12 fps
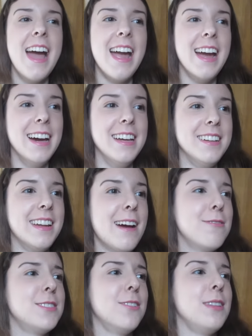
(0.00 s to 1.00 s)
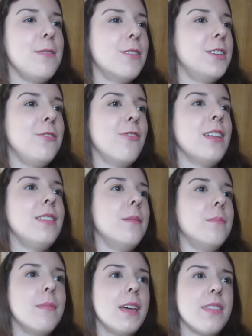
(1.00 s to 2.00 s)
And I was the only one who read
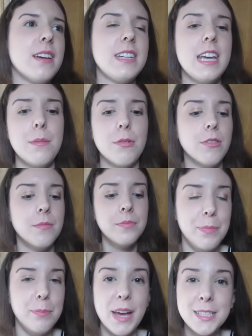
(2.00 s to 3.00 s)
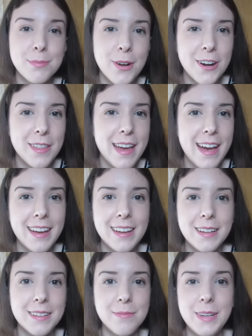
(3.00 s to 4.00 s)
them at that table. Best part of that
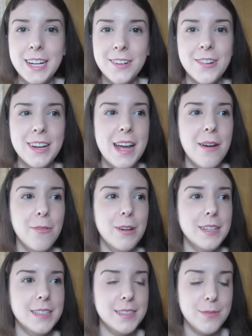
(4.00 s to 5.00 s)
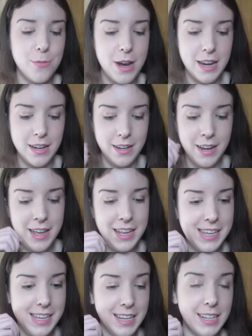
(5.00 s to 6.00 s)
meet and greet was when
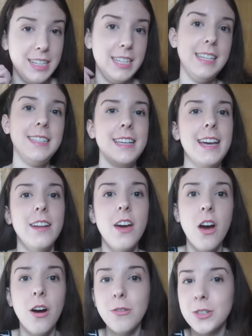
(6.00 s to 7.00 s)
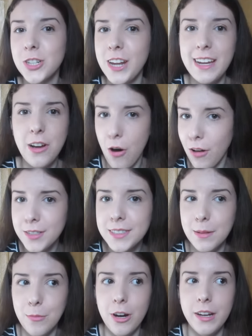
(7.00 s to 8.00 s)
he said, "Oh, should I call
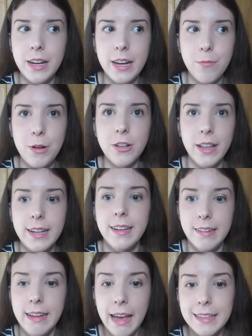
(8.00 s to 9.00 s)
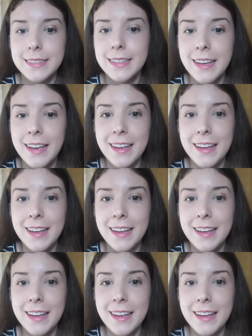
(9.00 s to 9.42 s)
someone?" And we were like, yes.